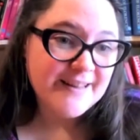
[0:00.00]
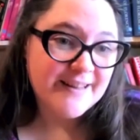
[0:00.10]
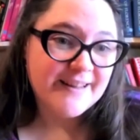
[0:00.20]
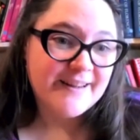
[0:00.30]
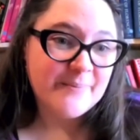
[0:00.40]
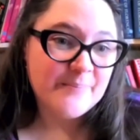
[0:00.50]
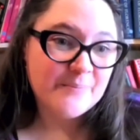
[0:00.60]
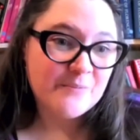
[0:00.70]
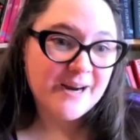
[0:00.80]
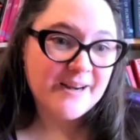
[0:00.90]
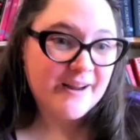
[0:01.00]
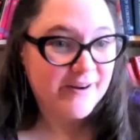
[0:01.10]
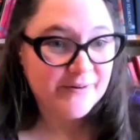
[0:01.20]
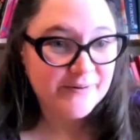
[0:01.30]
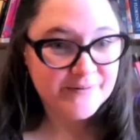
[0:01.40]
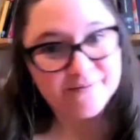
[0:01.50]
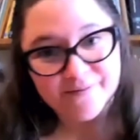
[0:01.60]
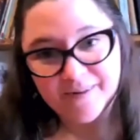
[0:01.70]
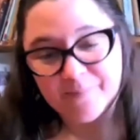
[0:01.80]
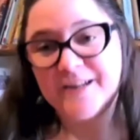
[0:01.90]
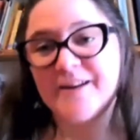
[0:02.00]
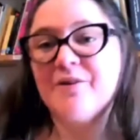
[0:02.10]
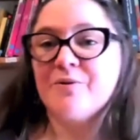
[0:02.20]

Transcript: Right now, I mean, I don't